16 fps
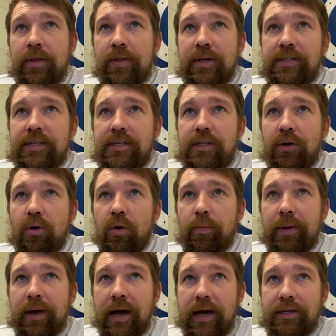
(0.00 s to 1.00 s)
This is the goal
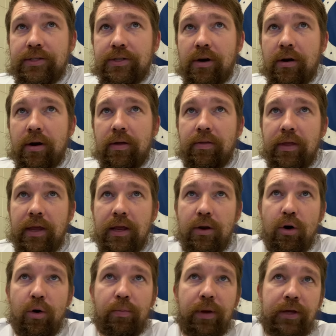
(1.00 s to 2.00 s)
behind starting the
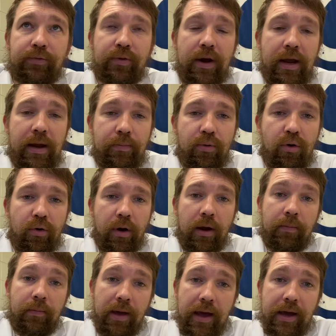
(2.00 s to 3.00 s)
No Place for Hate
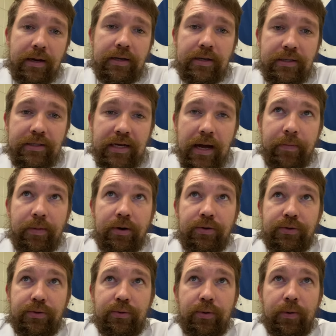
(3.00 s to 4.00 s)
program at Scott
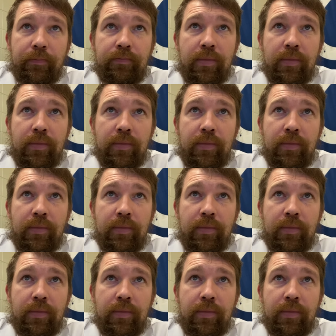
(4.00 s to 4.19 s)
Middle School.